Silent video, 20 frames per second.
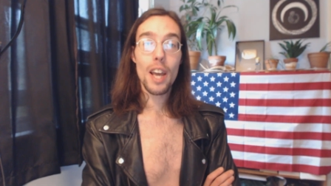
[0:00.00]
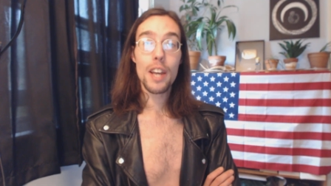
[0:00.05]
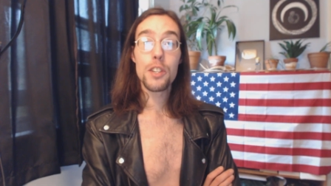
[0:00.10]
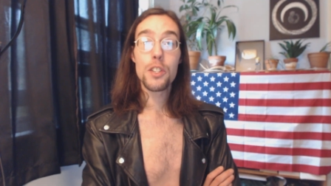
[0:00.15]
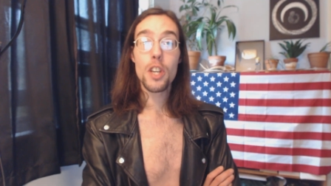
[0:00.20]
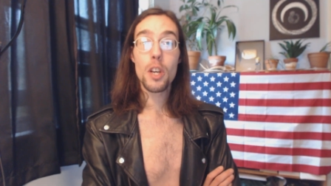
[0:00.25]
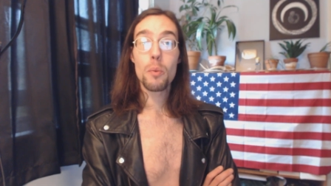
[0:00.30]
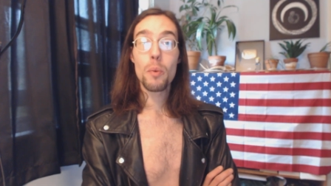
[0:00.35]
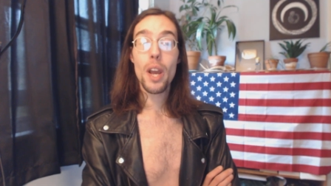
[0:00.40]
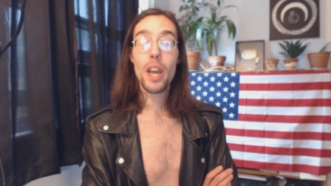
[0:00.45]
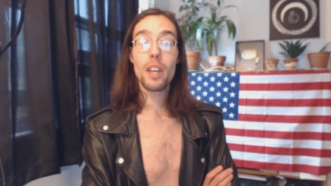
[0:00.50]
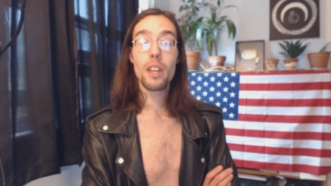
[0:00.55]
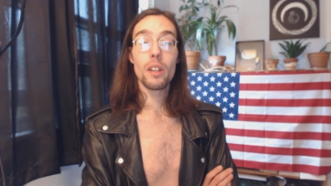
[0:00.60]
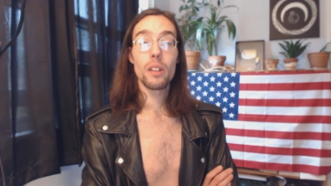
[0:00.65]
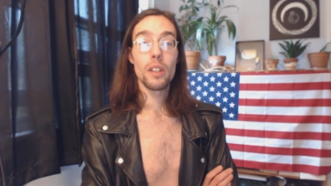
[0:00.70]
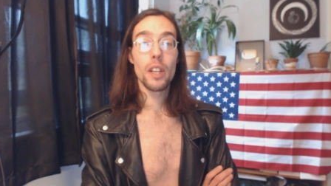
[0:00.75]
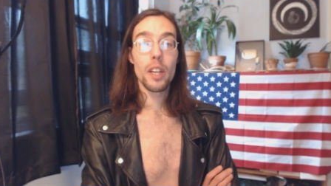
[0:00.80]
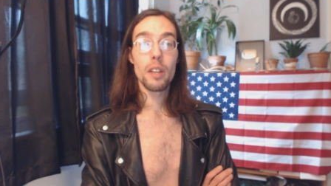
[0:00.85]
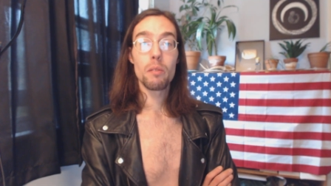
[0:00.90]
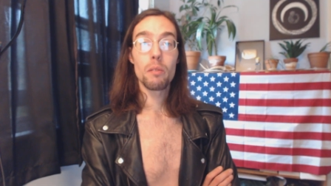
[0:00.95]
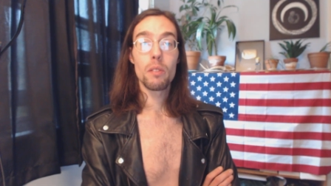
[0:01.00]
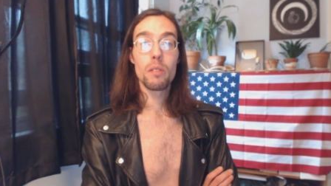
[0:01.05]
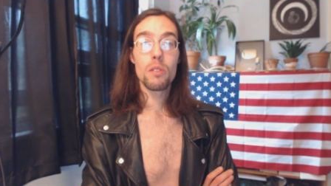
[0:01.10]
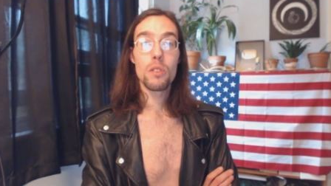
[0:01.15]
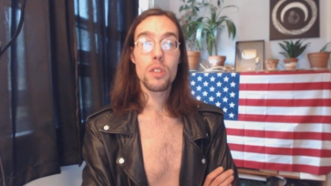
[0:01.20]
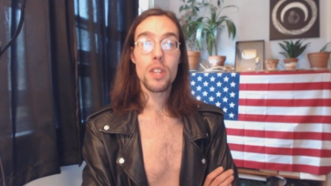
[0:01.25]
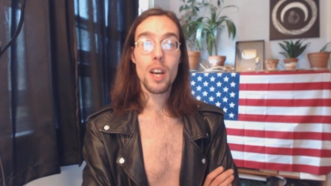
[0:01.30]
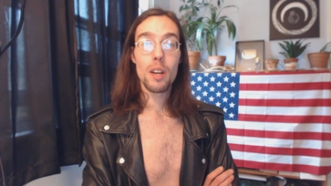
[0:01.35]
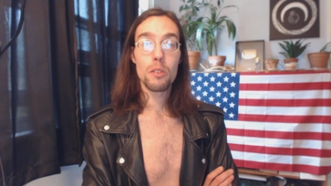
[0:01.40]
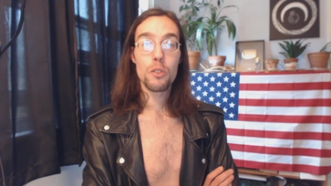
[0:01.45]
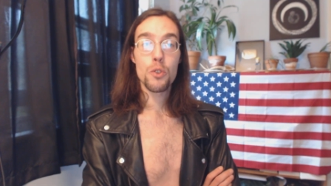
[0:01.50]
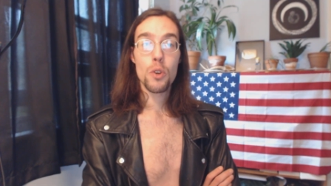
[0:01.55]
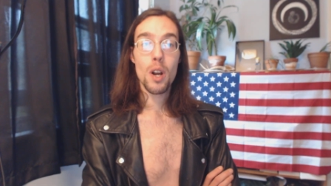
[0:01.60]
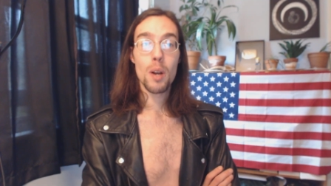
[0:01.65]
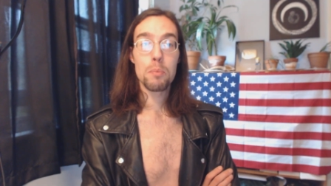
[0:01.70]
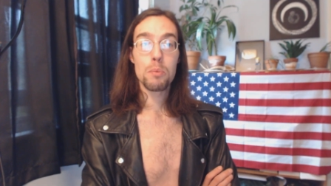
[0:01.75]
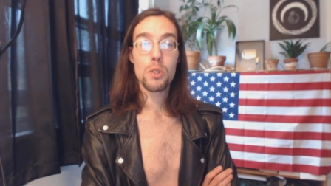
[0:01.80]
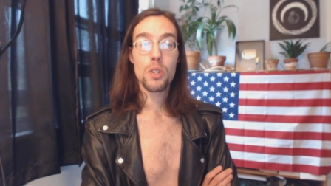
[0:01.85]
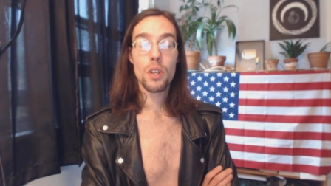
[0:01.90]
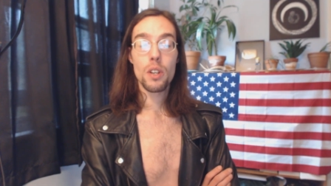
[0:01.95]
and deregulate. That
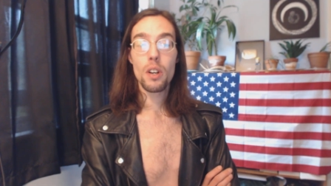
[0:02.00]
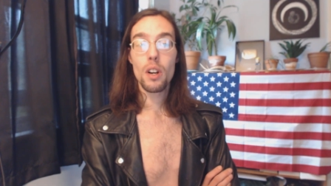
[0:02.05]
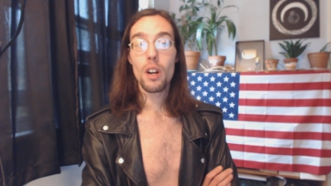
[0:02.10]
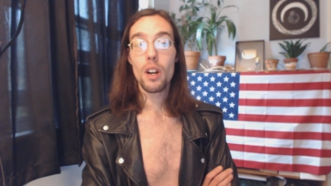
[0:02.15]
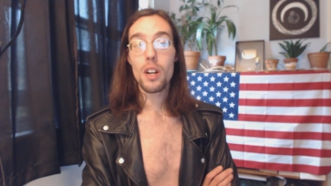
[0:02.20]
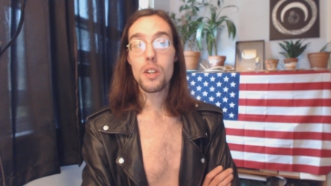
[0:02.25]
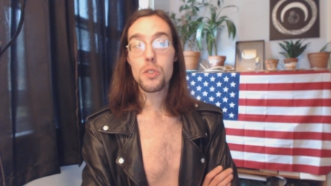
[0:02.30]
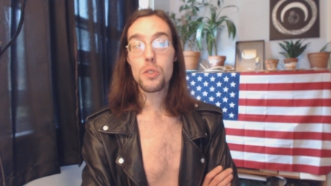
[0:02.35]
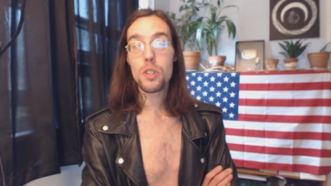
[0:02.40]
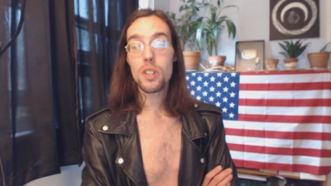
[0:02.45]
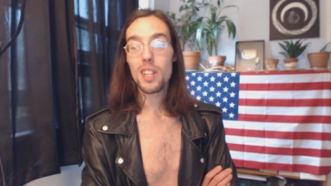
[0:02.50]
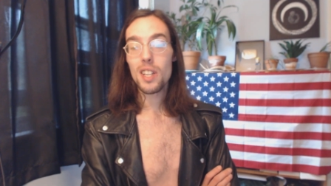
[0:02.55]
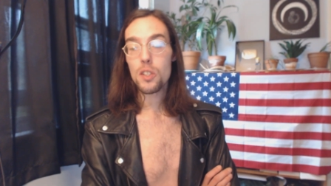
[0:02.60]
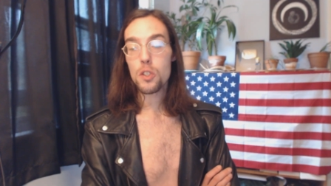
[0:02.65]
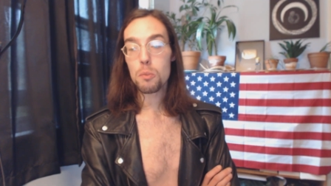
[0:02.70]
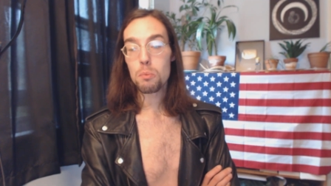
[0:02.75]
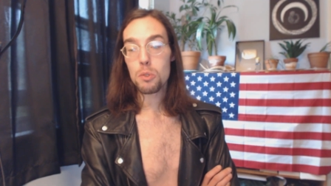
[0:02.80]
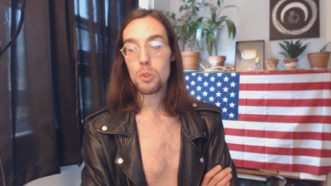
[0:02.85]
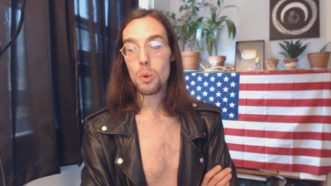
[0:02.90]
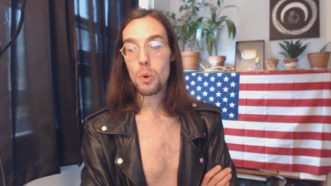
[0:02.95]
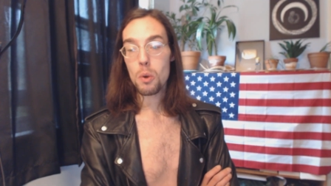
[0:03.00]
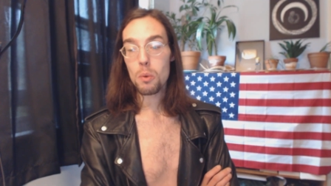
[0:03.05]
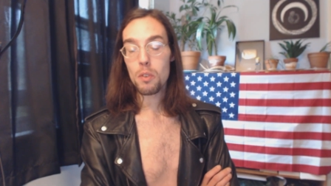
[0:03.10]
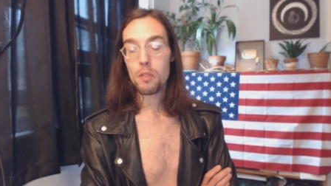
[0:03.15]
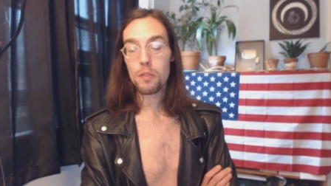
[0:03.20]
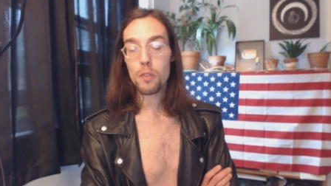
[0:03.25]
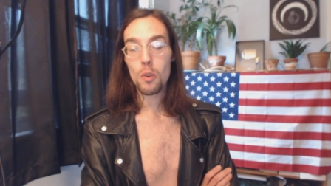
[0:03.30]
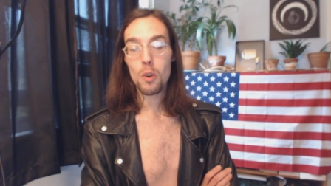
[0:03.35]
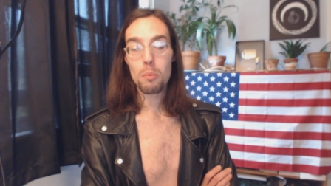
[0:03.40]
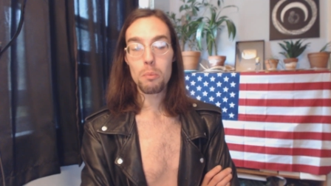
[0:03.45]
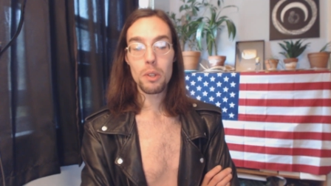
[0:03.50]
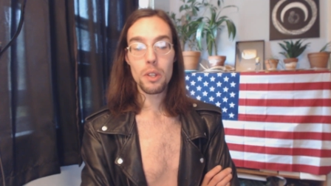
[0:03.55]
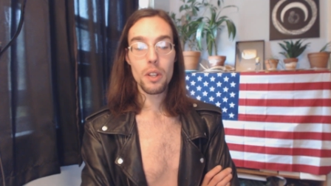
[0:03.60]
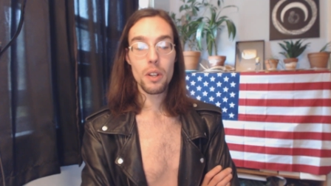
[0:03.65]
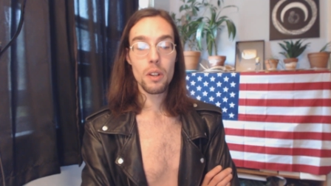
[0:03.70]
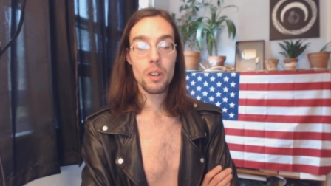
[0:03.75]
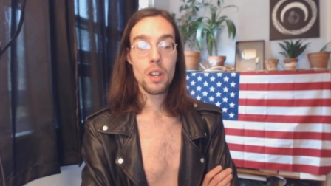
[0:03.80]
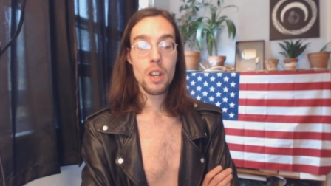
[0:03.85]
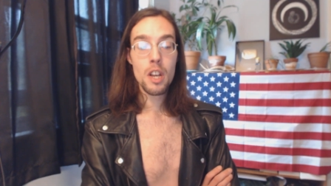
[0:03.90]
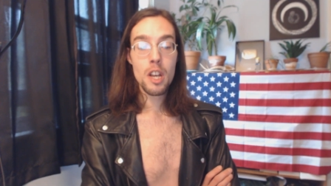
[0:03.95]
drops the cost. Get some tort reform in
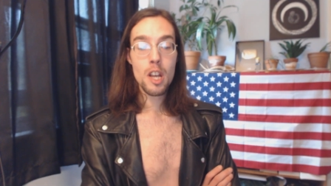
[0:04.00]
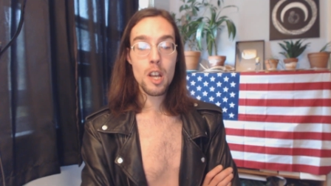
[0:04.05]
there.